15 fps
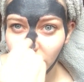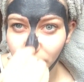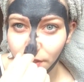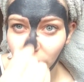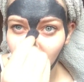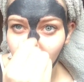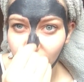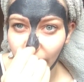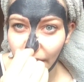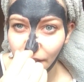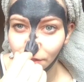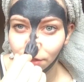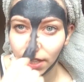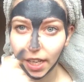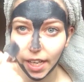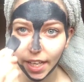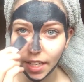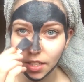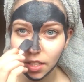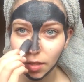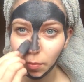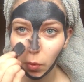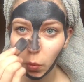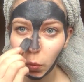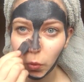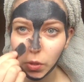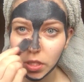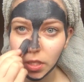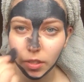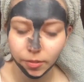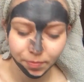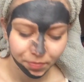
I feel like they get really into the pores.